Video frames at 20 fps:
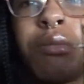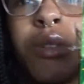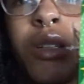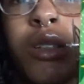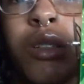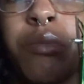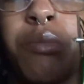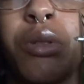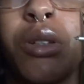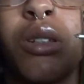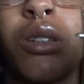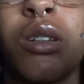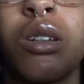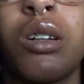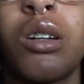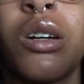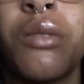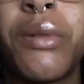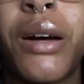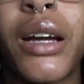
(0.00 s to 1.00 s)
I'm gonna
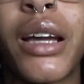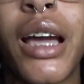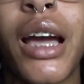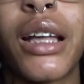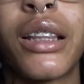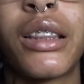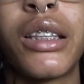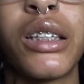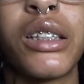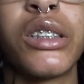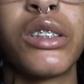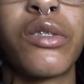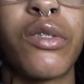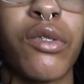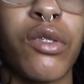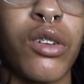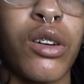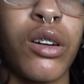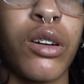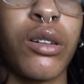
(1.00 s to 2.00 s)
put up. I got these
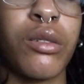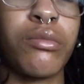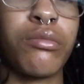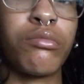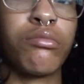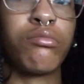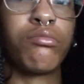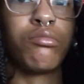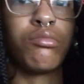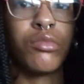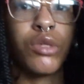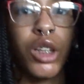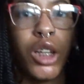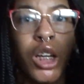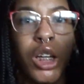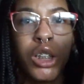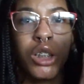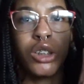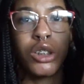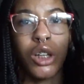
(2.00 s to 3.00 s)
from
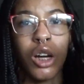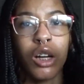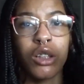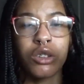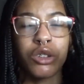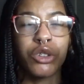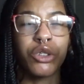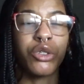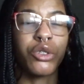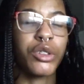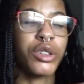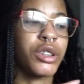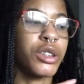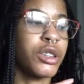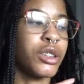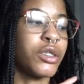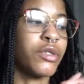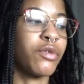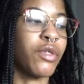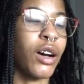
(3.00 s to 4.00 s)
Dollar
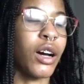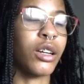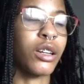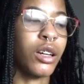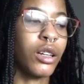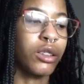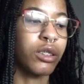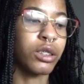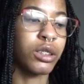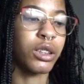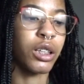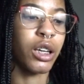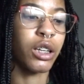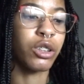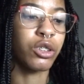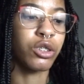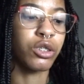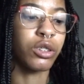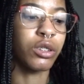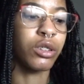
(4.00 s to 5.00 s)
Tree's $5
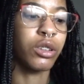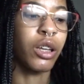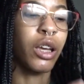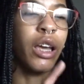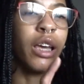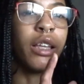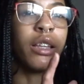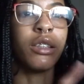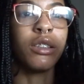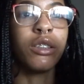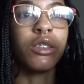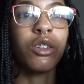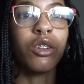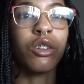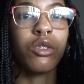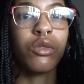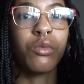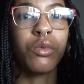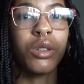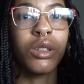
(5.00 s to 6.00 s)
section. These
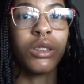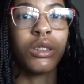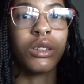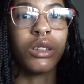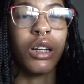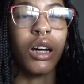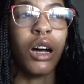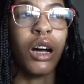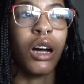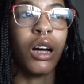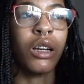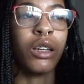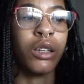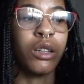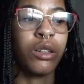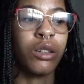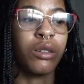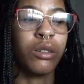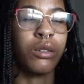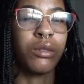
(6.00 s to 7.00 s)
are the ones that I
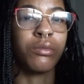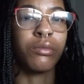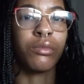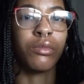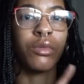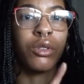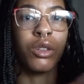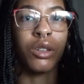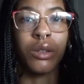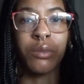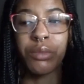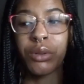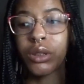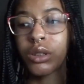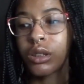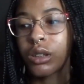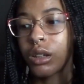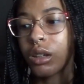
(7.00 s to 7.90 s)
am gonna put